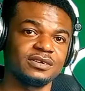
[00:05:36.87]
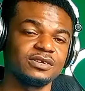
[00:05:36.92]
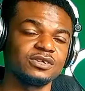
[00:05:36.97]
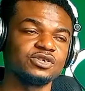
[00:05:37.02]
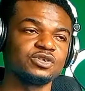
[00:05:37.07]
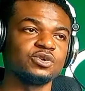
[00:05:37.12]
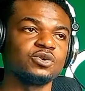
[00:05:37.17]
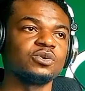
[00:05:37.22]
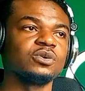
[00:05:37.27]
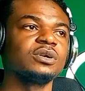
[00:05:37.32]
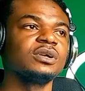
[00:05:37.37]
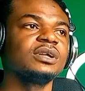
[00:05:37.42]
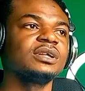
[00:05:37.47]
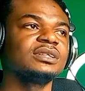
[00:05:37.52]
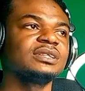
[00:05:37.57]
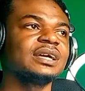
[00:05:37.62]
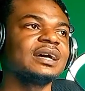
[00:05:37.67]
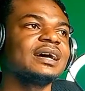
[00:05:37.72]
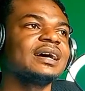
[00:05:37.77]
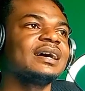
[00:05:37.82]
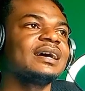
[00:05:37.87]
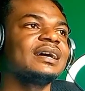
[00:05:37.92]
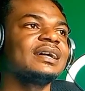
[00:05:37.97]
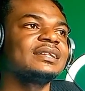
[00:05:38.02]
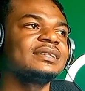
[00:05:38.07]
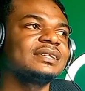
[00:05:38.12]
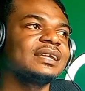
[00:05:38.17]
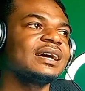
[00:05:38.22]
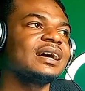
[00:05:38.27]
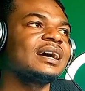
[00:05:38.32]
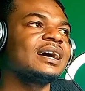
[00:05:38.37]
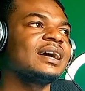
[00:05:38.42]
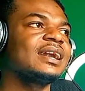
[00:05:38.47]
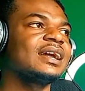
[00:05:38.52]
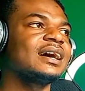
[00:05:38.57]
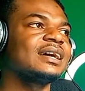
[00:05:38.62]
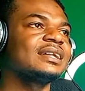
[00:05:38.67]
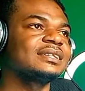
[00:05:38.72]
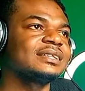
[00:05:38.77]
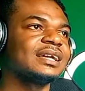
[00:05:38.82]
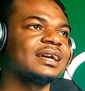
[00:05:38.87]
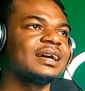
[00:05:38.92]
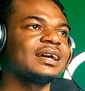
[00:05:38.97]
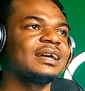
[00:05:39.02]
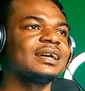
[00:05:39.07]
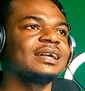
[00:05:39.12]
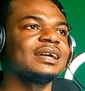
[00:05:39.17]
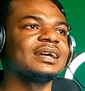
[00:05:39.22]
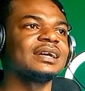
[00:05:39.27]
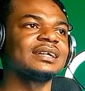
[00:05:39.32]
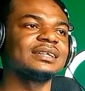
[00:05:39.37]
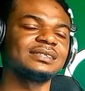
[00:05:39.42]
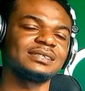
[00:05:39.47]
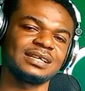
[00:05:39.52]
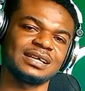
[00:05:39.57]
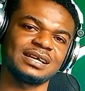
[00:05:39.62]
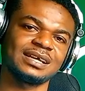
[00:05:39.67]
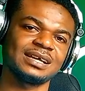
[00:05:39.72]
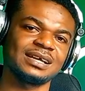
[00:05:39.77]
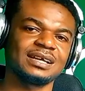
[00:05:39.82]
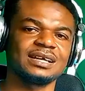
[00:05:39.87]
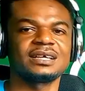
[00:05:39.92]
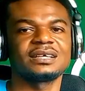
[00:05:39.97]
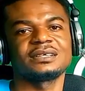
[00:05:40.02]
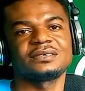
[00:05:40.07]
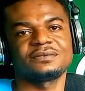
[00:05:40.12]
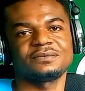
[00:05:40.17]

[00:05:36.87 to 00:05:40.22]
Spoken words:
So da da da da da.